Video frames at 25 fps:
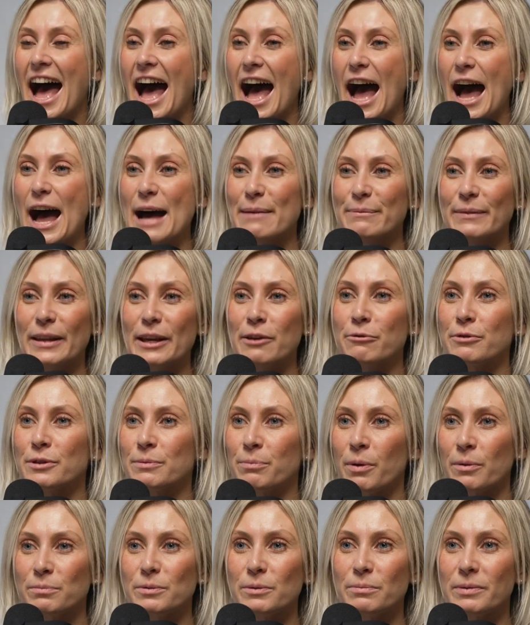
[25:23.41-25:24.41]
it was
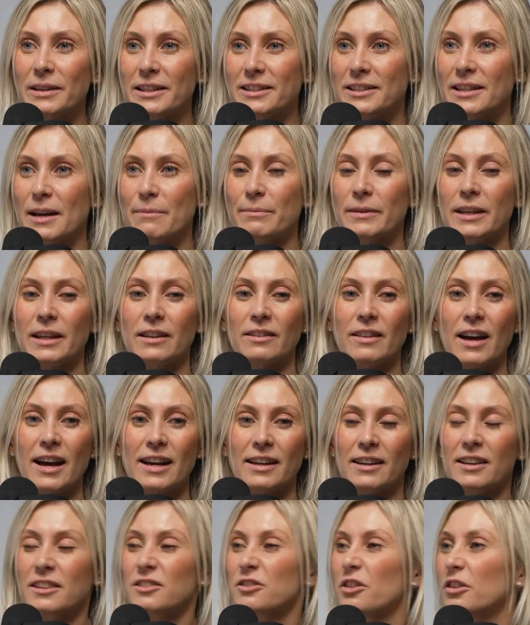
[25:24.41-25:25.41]
probably something
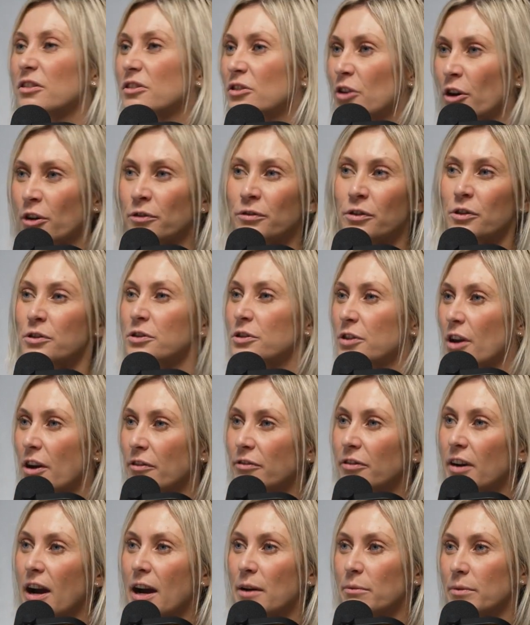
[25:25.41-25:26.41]
like a tofu stir
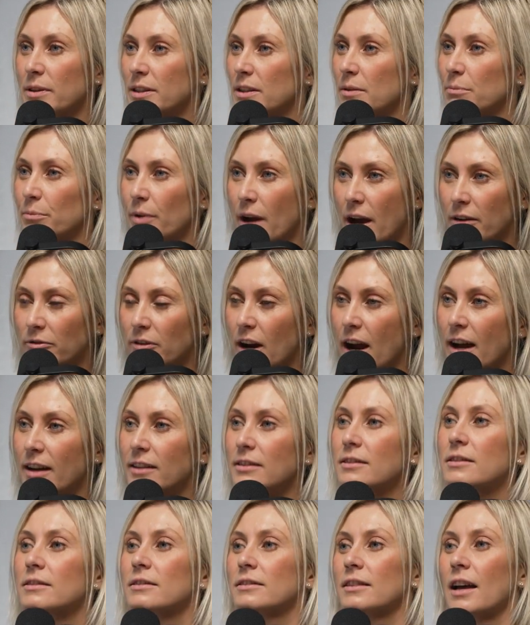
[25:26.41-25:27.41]
fry with some brown
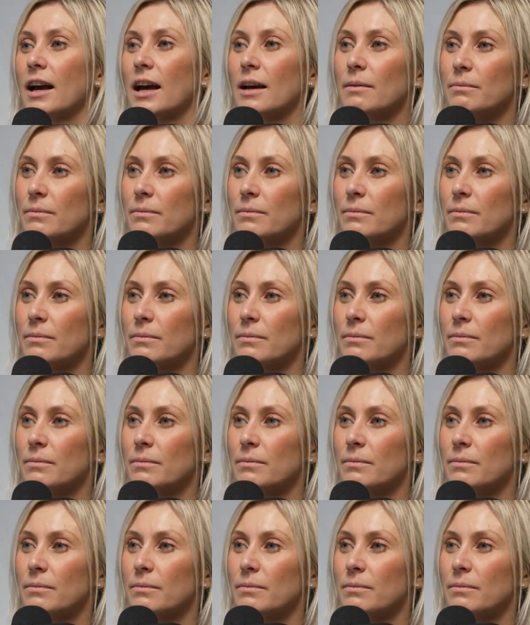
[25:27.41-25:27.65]
rice,